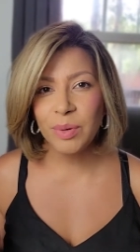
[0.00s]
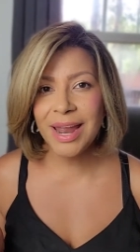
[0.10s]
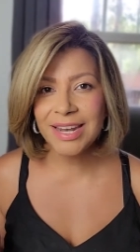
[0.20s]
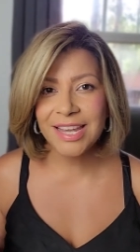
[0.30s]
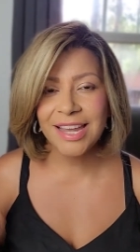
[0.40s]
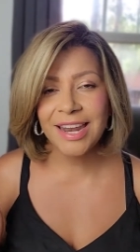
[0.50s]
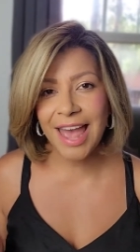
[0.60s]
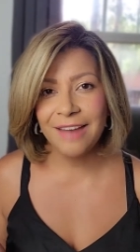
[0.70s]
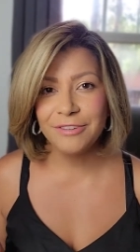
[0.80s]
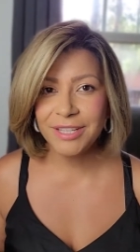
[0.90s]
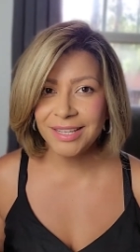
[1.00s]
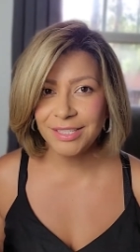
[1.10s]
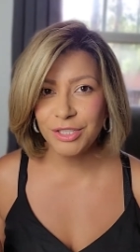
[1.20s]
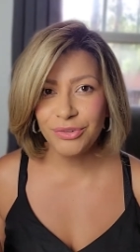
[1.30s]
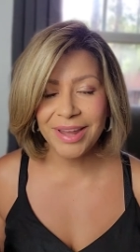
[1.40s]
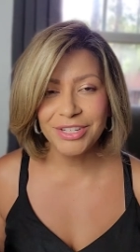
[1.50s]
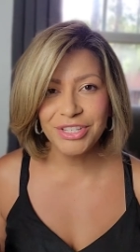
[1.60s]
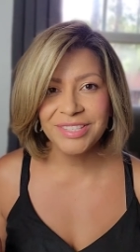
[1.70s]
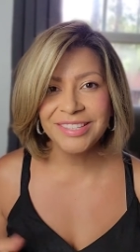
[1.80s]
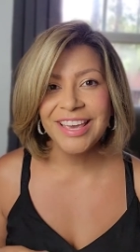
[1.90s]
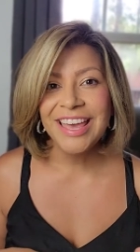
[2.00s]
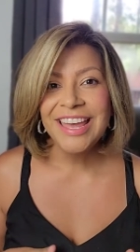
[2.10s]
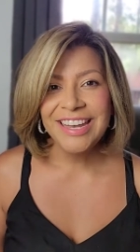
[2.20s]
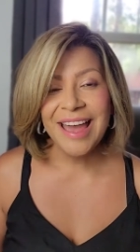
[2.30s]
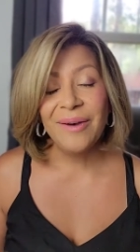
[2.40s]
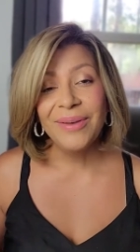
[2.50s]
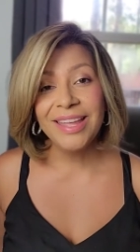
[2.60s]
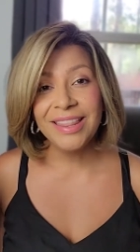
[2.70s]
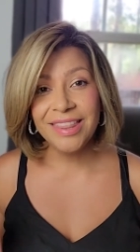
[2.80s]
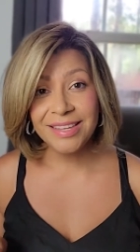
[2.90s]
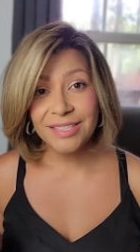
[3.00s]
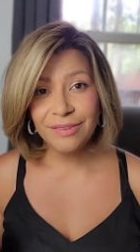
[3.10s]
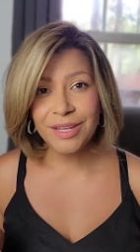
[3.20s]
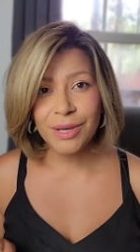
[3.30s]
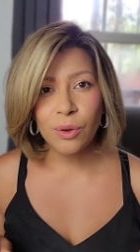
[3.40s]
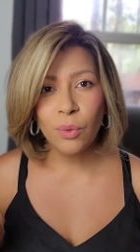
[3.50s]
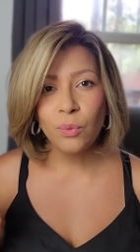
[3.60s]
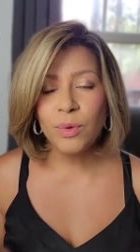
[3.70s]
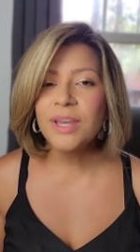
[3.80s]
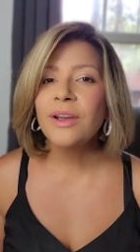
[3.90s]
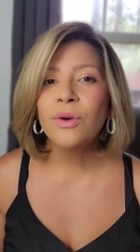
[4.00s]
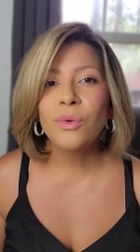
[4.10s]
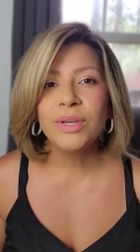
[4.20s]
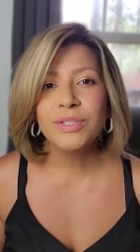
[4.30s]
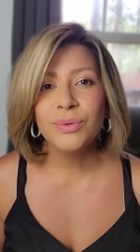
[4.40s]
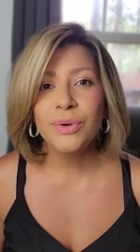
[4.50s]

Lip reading: branding, and advertising strategies. Now, in this video, we are going to